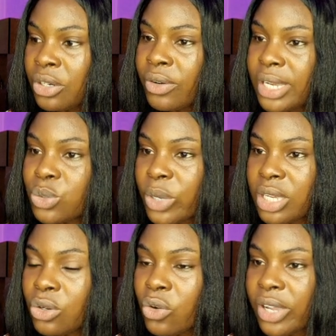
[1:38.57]
right?
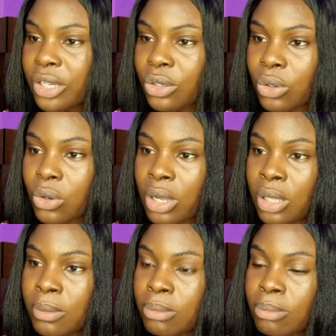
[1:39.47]
When you go by your
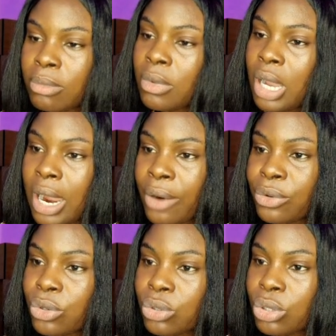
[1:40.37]
um
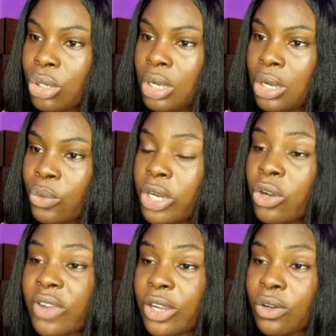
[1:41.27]
arrow, when you
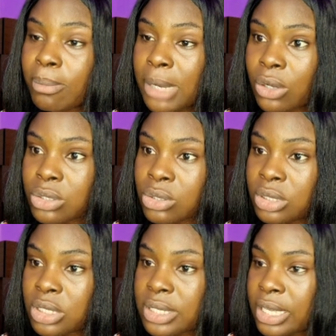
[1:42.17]
go by your mouse
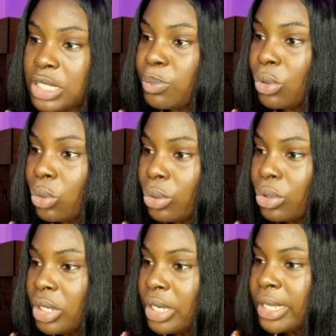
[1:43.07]
on this
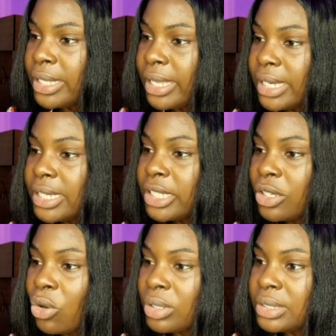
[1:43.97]
explore, then
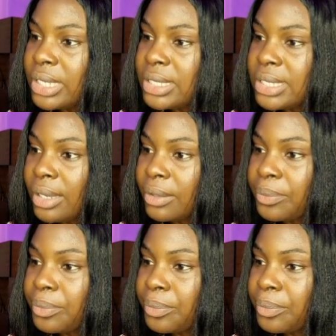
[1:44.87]
click on data.